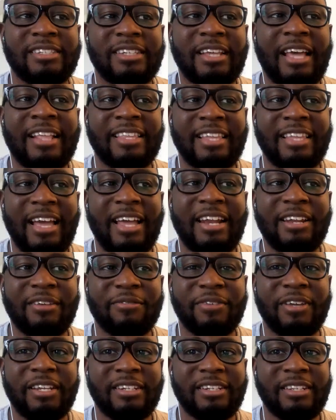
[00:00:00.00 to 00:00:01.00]
at the end
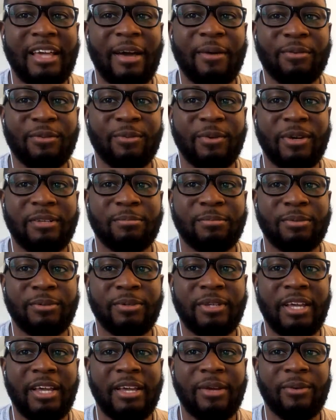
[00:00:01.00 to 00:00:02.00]
of it, that was where the
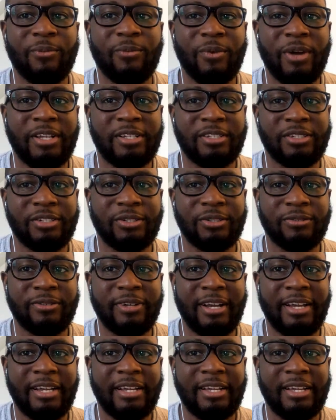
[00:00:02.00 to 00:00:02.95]
bouquet went to, right?